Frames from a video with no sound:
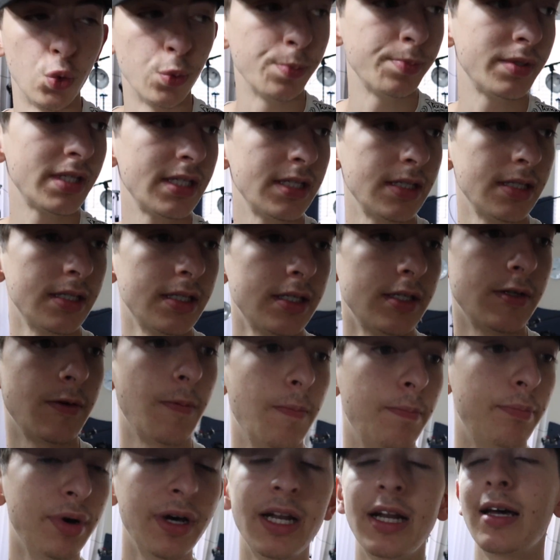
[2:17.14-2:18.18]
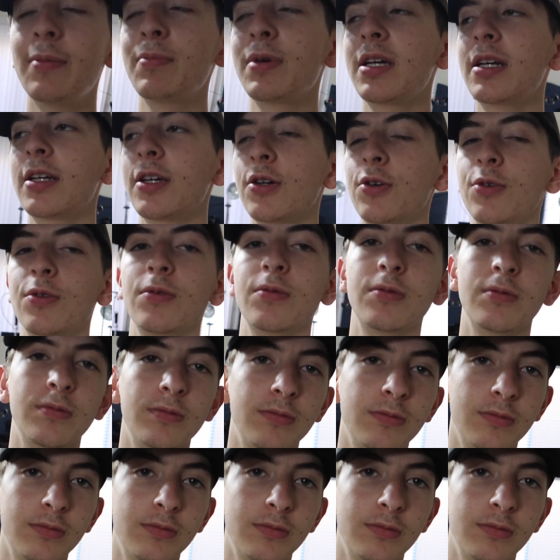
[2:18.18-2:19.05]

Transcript: Oops. But I'm gonna go